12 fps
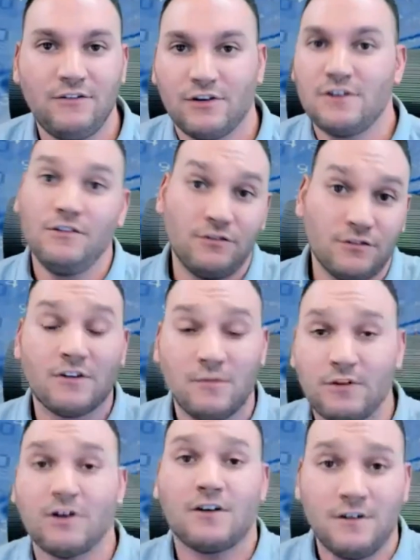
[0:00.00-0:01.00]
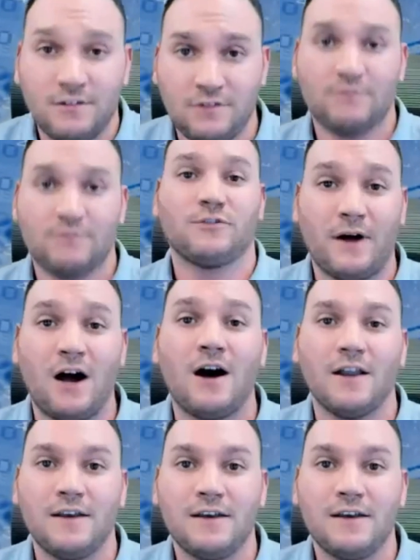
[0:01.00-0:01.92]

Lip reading: and you saw cryptocurrencies respond.